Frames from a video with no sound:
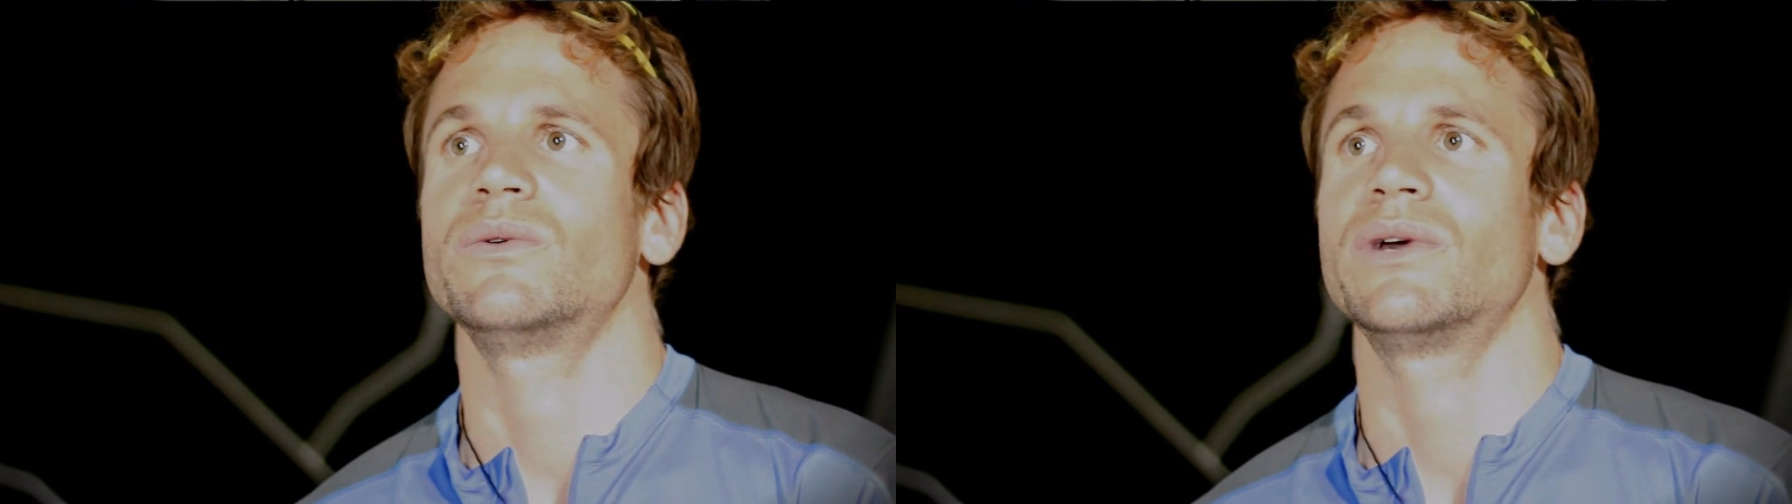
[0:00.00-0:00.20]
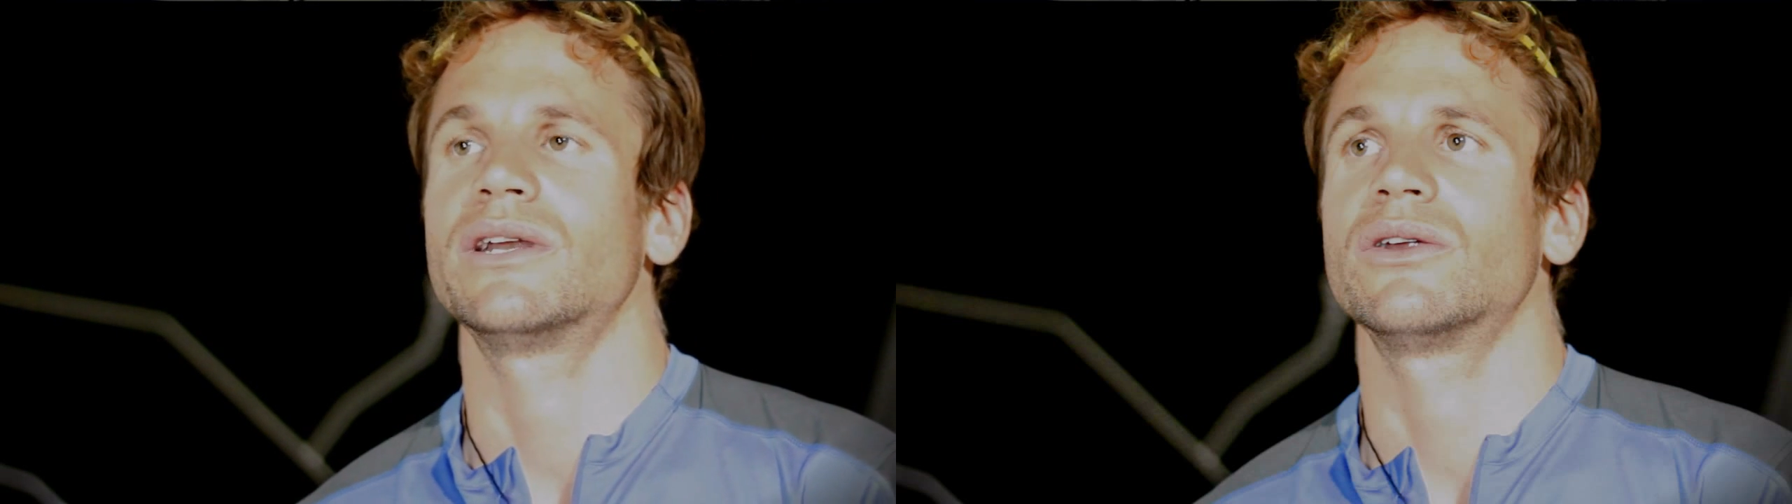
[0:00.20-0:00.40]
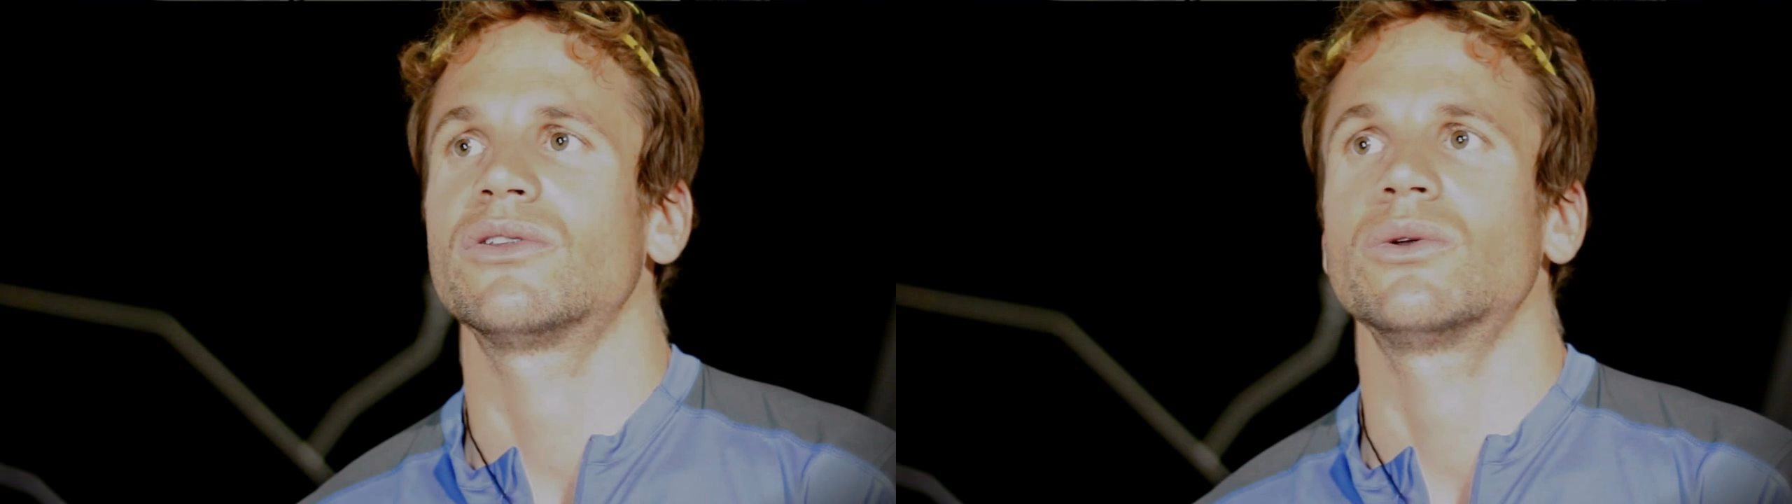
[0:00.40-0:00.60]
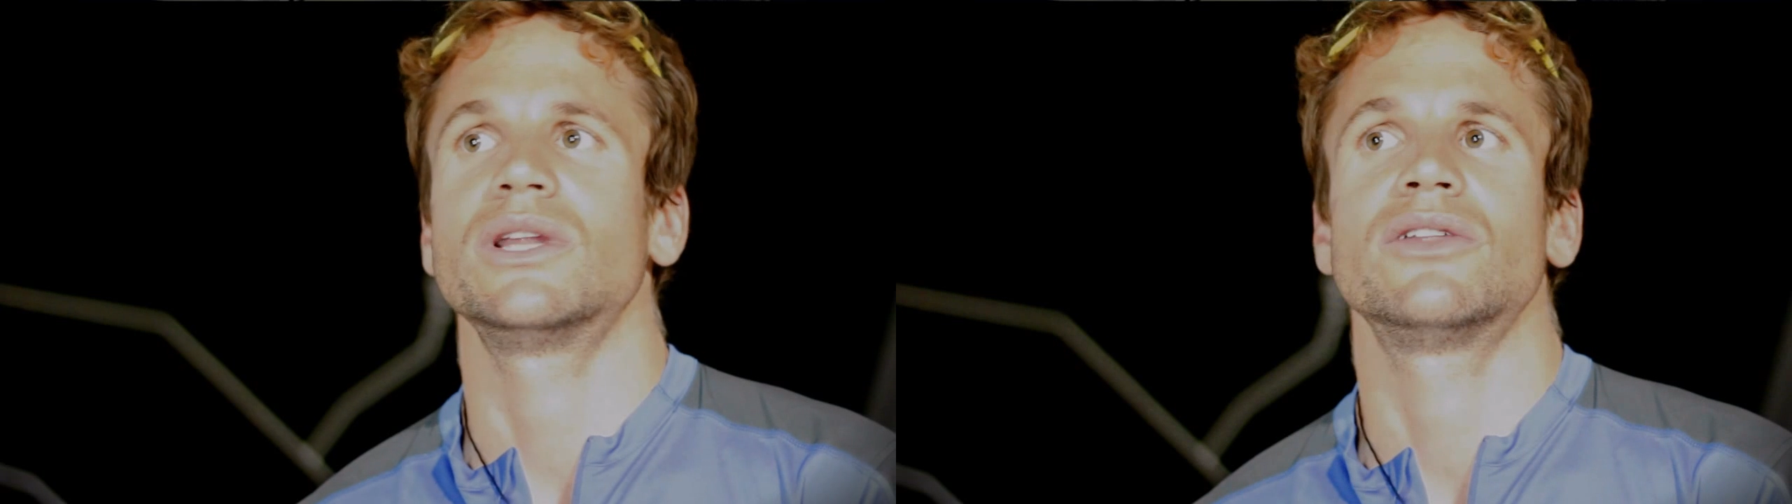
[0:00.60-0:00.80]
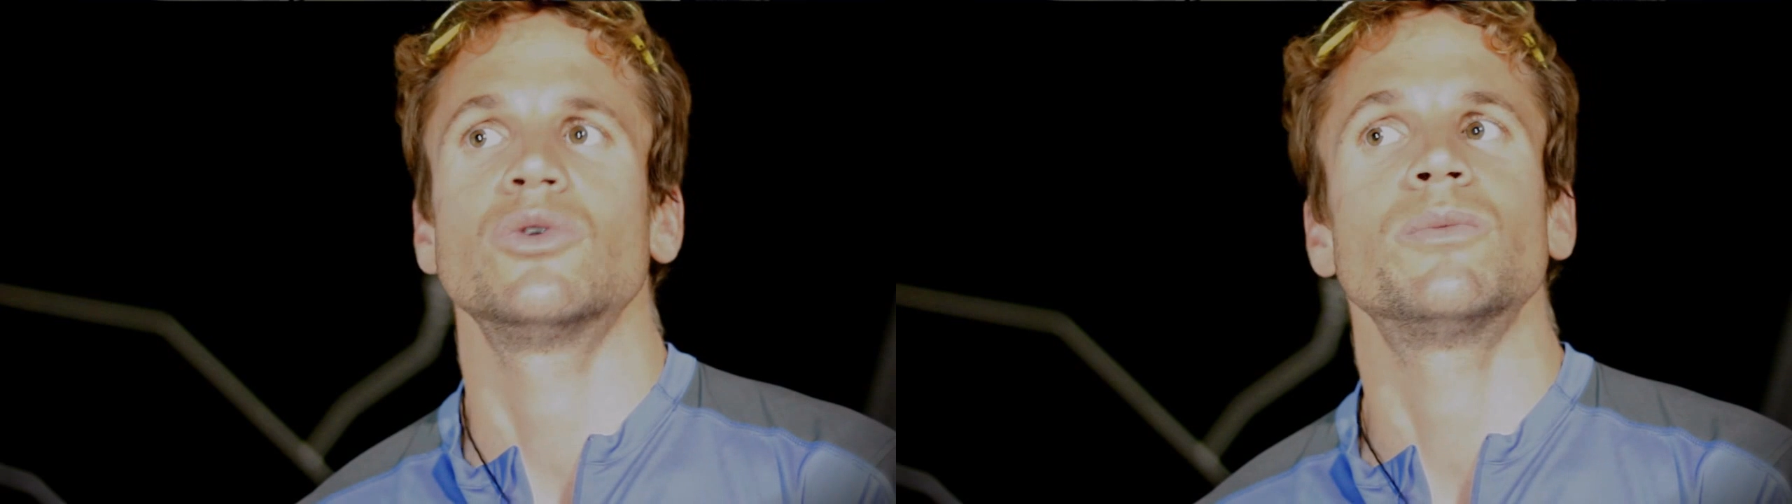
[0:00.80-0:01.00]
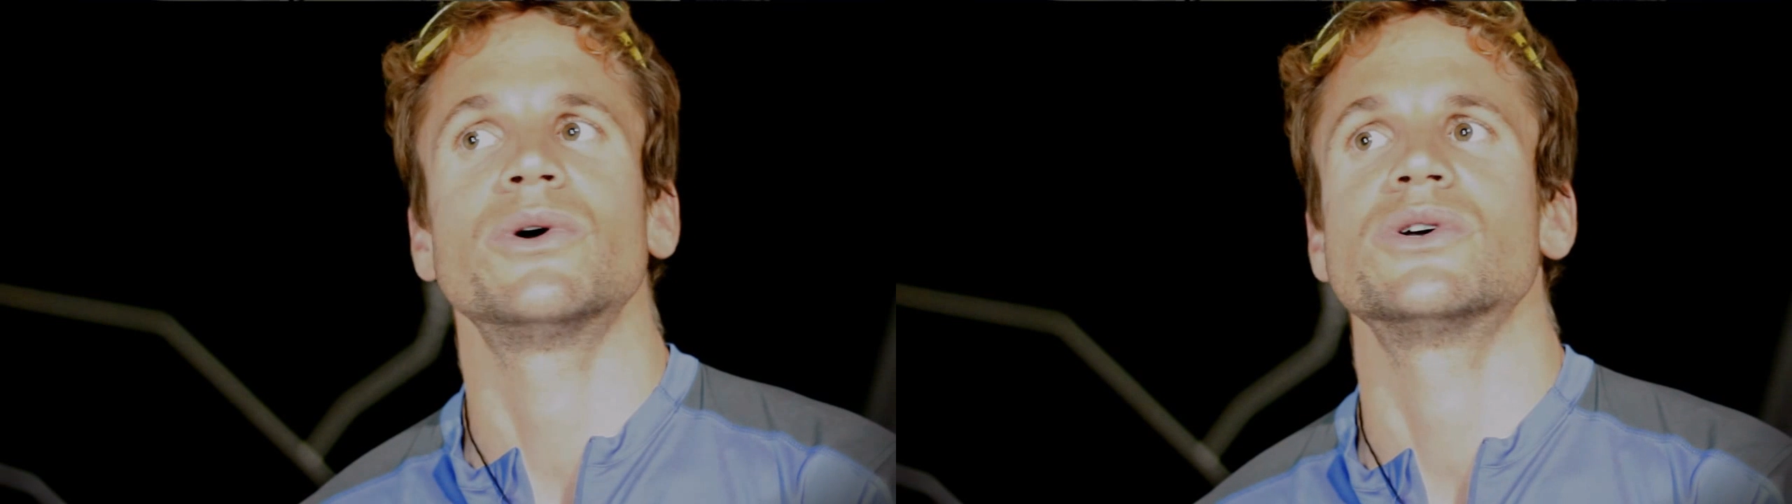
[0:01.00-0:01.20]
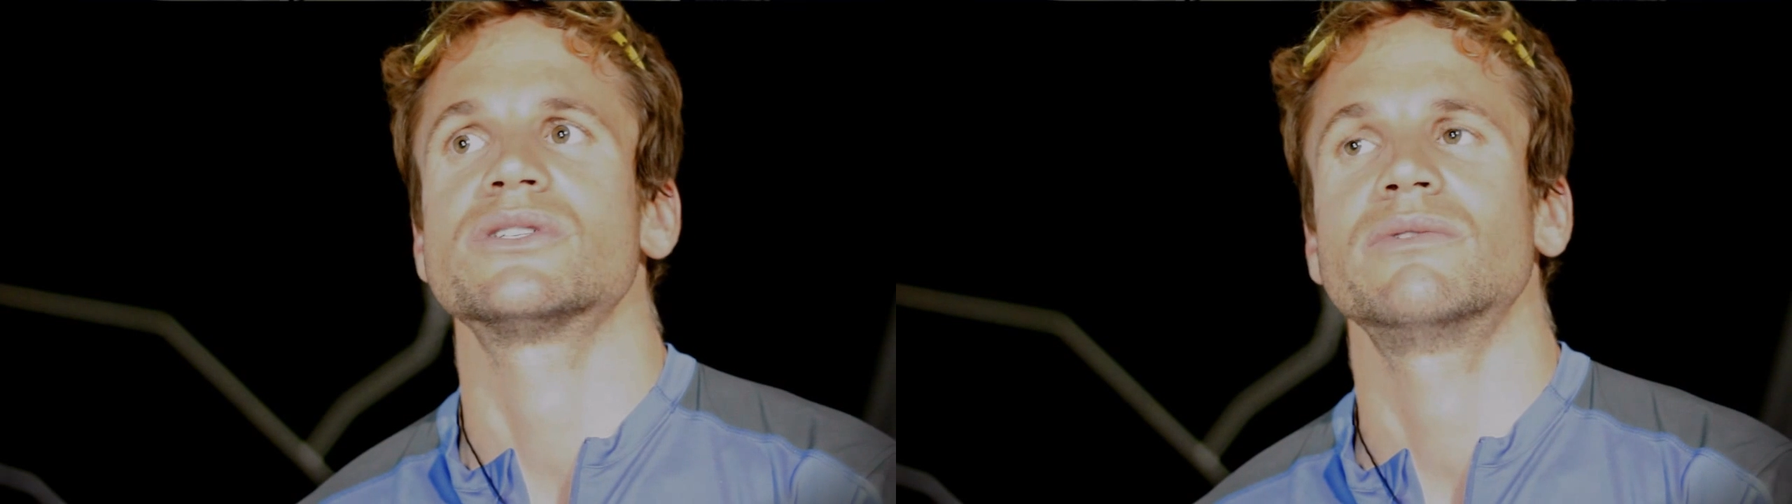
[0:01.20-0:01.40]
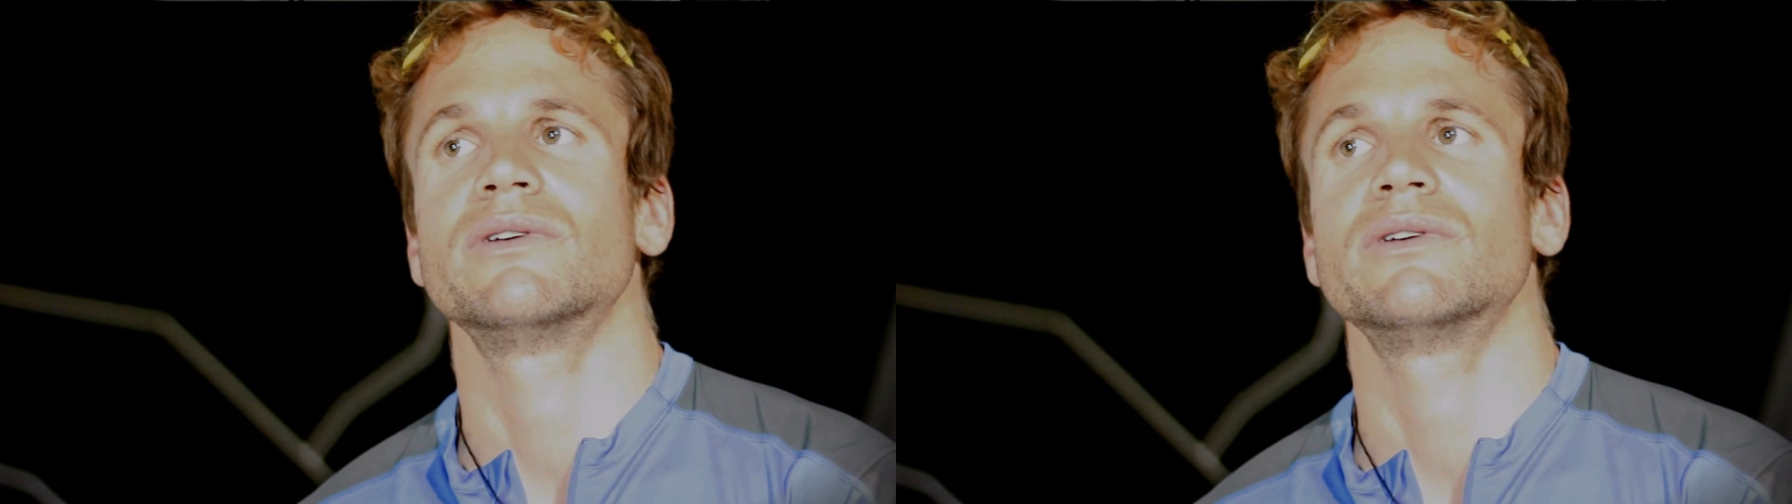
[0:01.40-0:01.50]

were not only two persons,